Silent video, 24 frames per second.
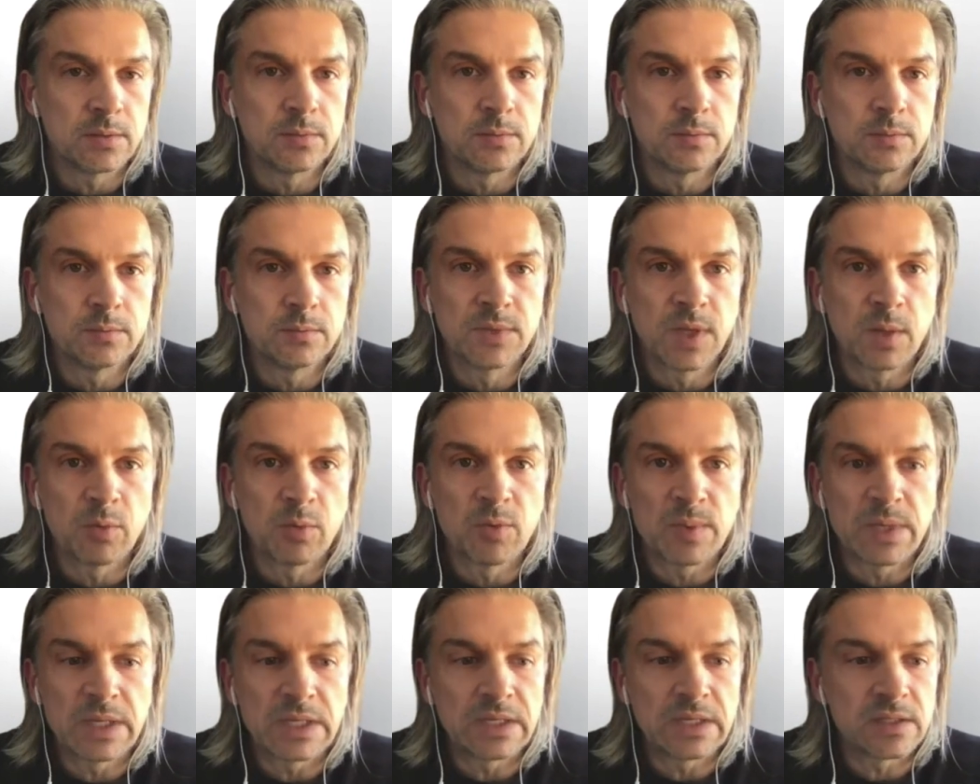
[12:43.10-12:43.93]
double
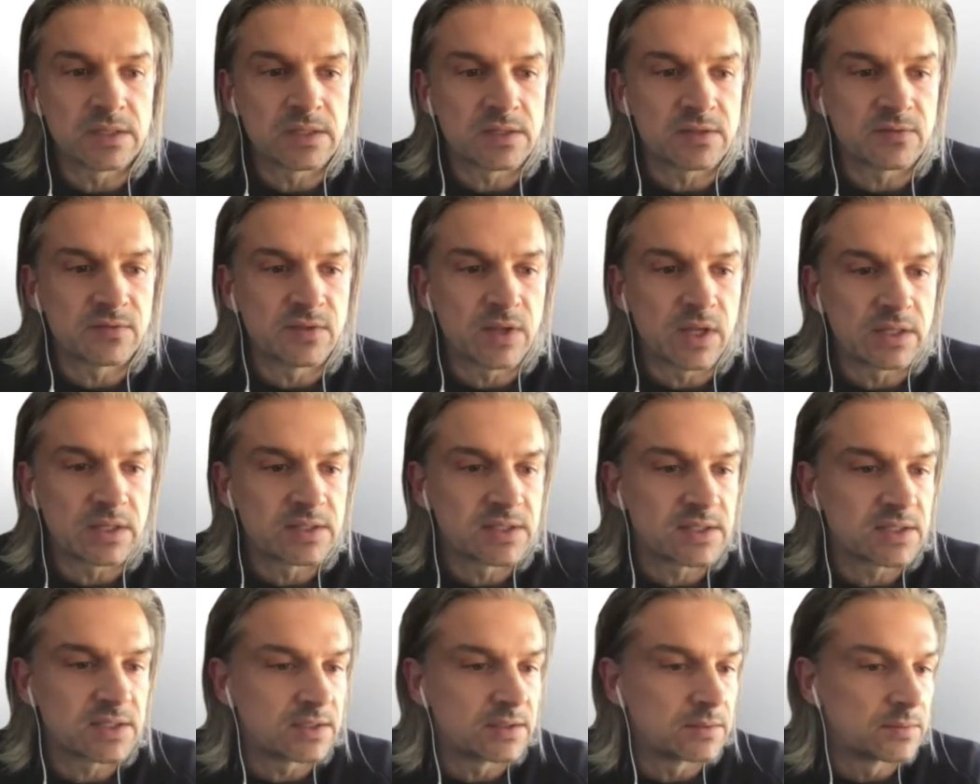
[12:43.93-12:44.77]
meanings of
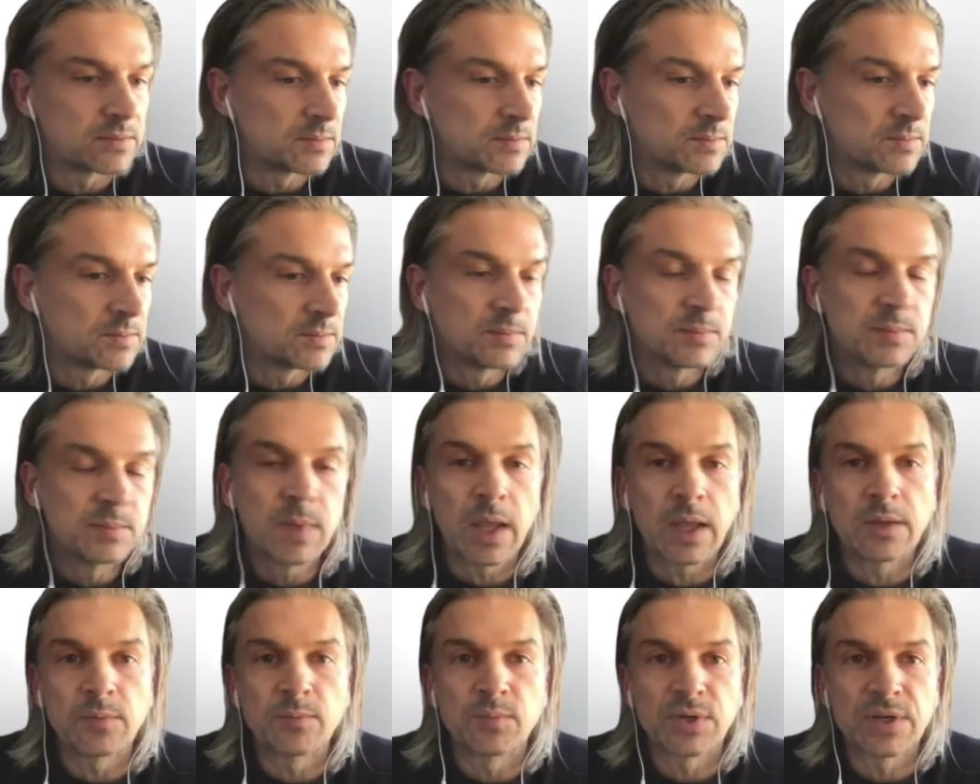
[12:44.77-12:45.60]
NUTS and
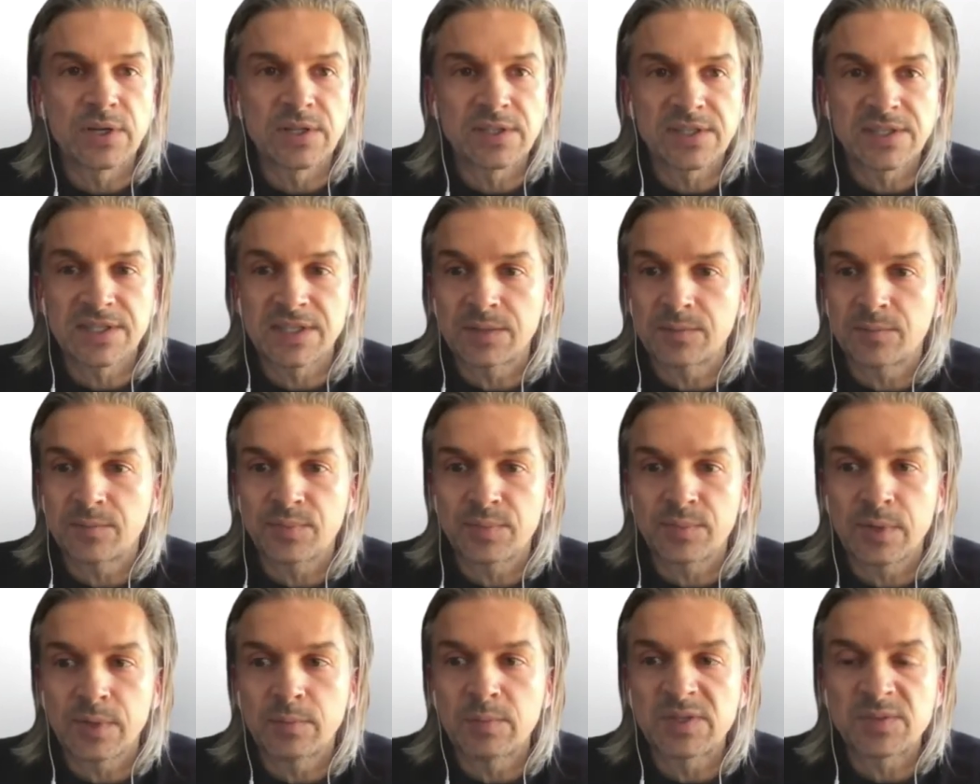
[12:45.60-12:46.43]

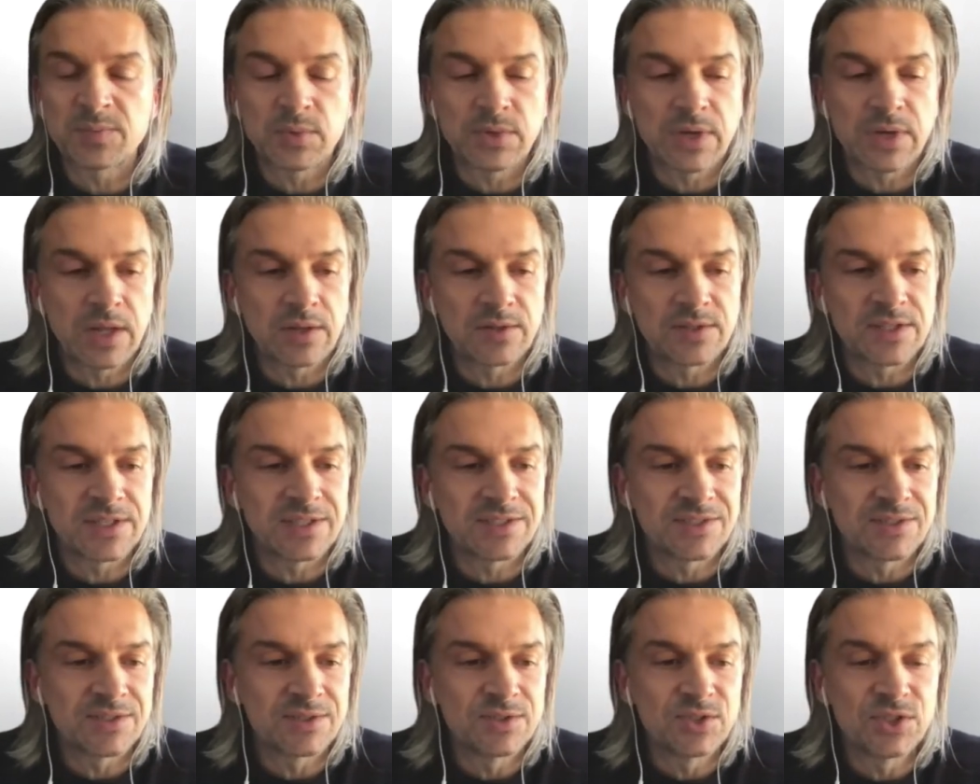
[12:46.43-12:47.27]

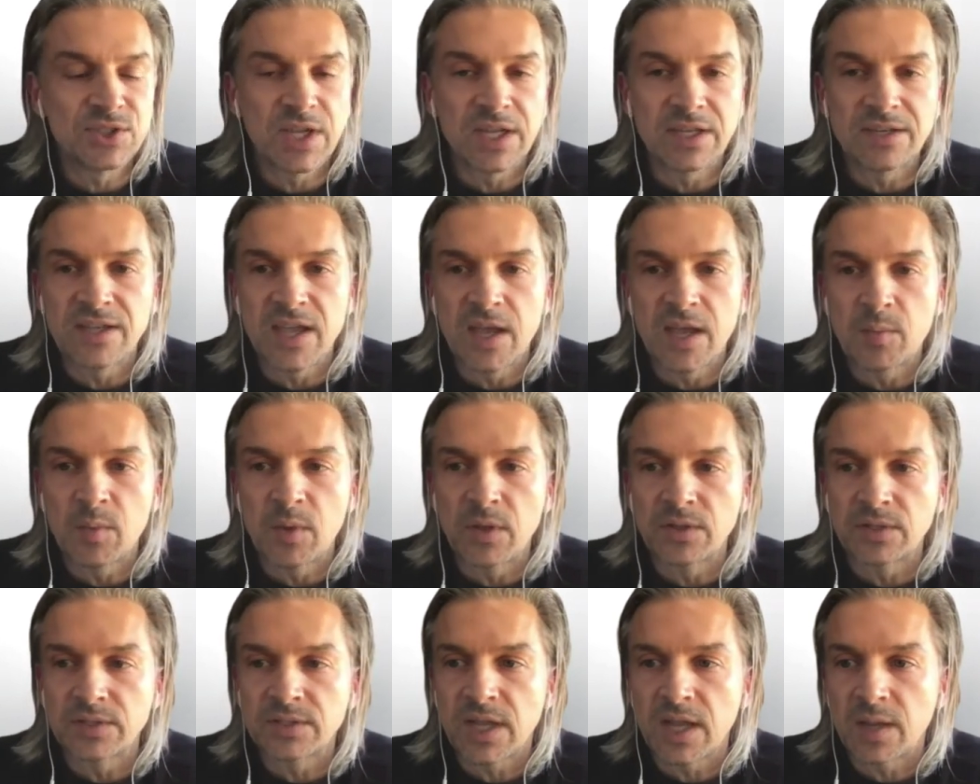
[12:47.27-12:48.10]
mispronouncing GADM
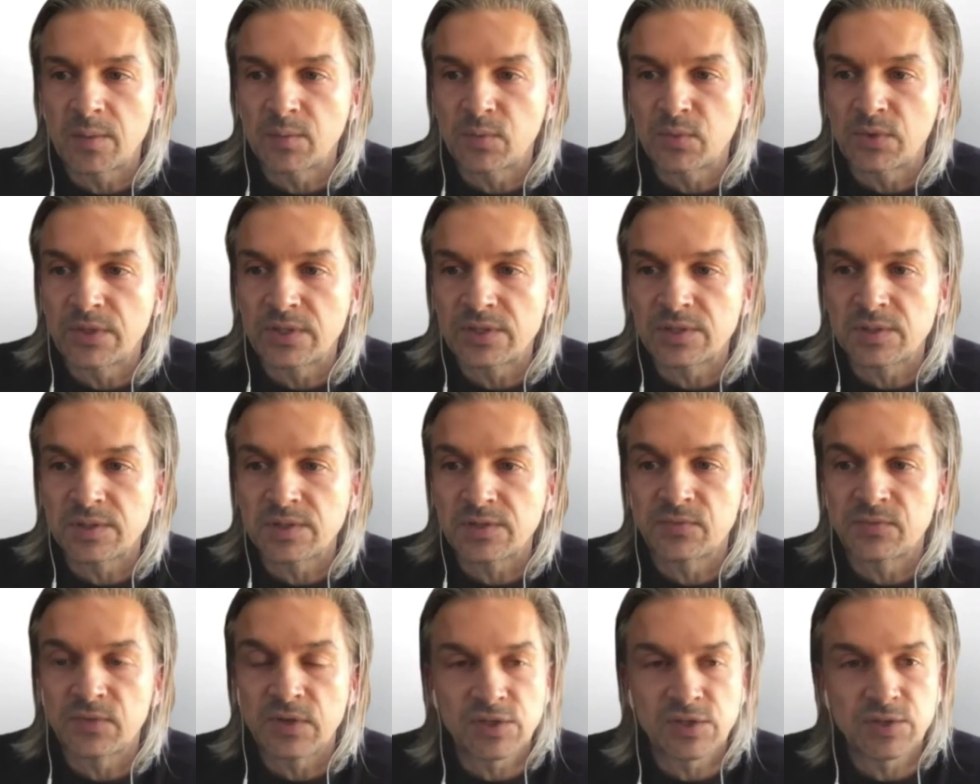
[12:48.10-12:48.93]
all the time when this
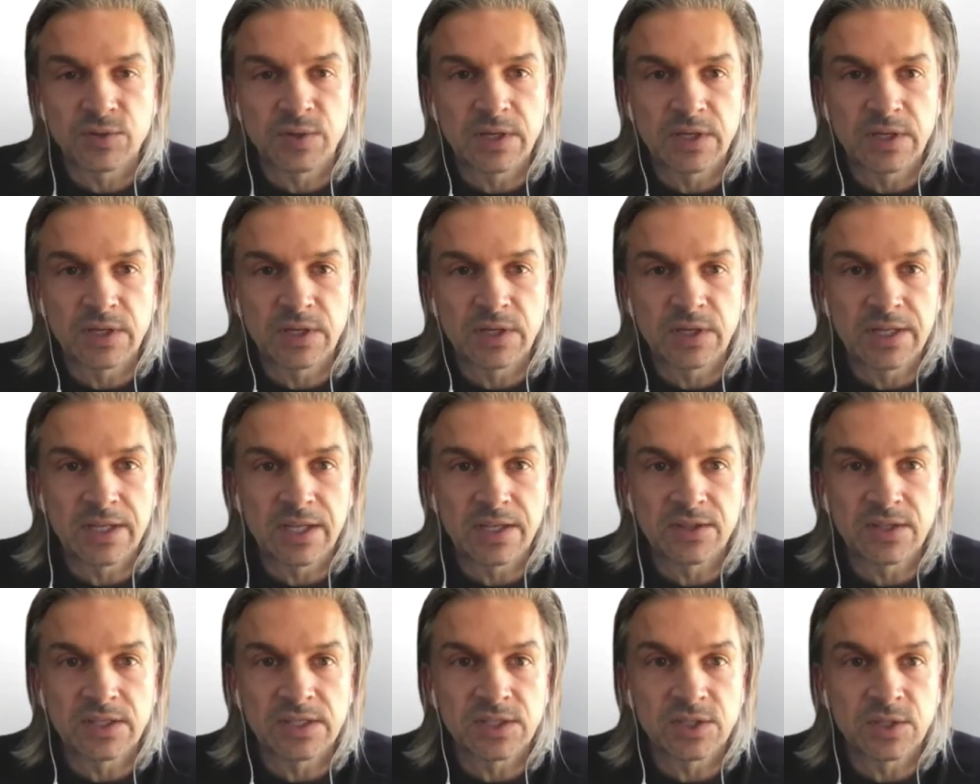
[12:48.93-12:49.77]
is frustrating, trying to
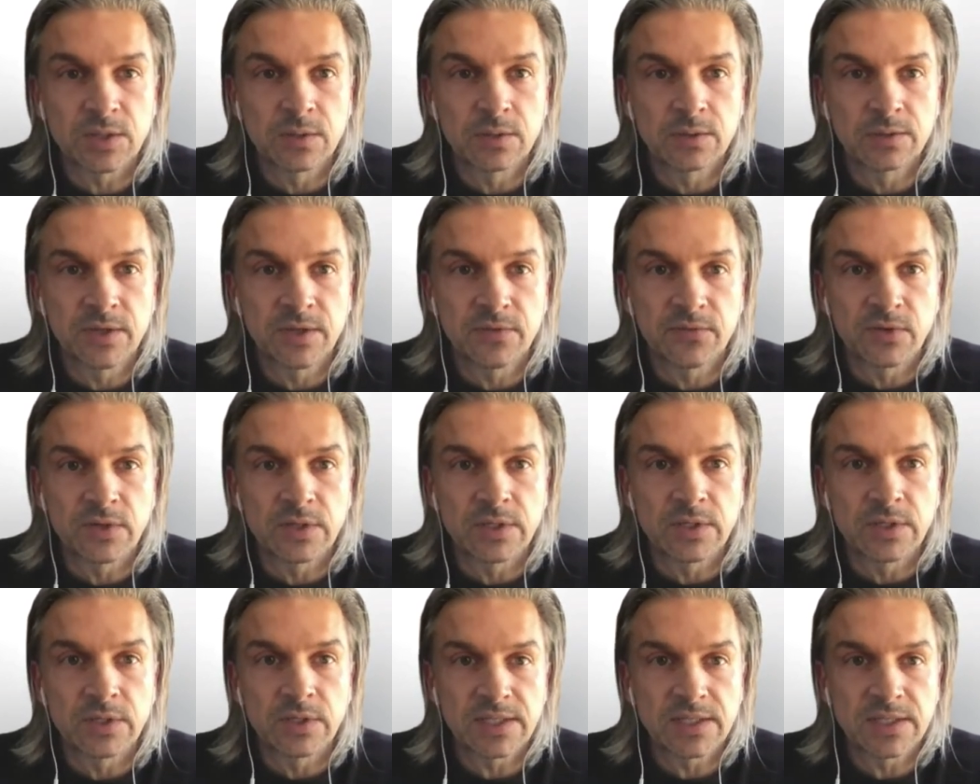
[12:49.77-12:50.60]
get these different
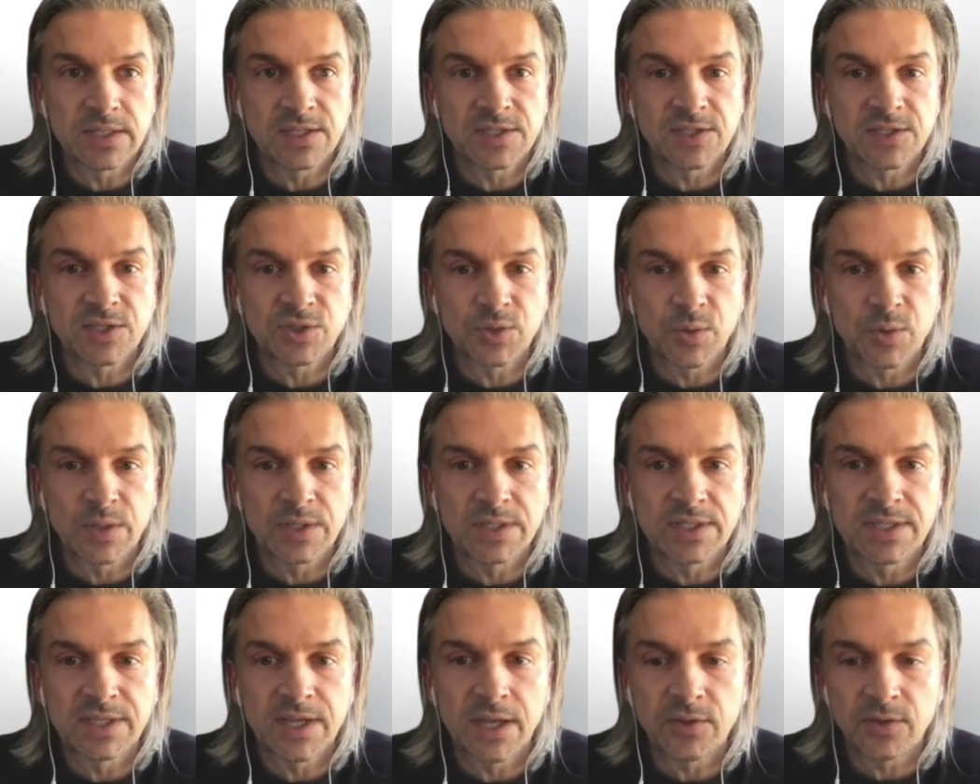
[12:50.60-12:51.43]
data sets to
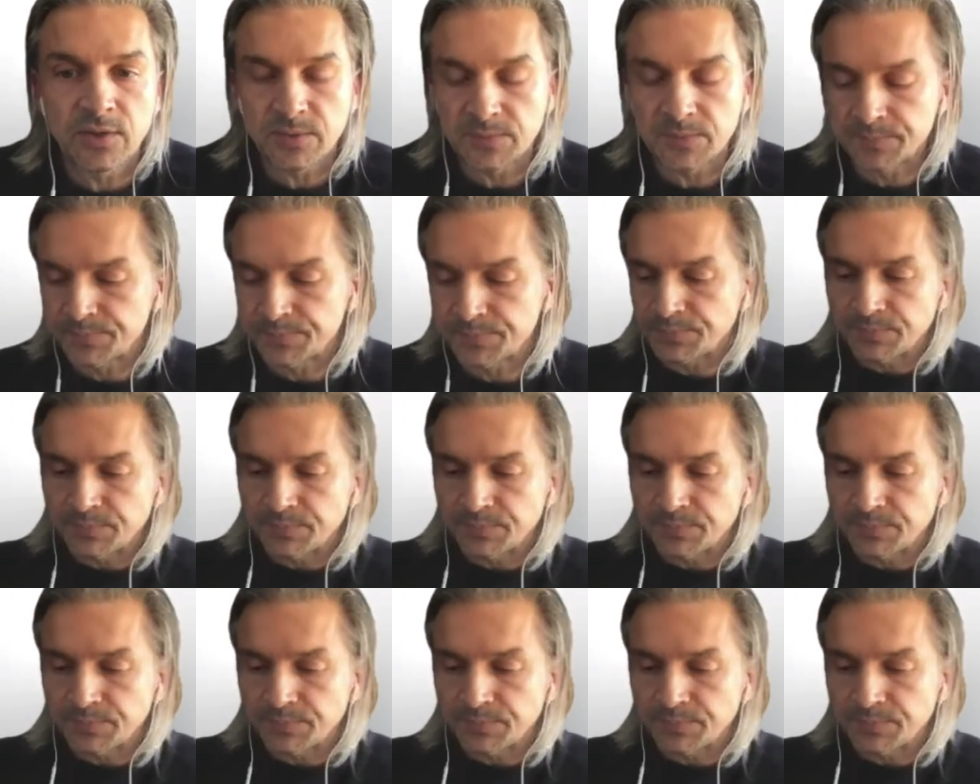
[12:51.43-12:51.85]
join together.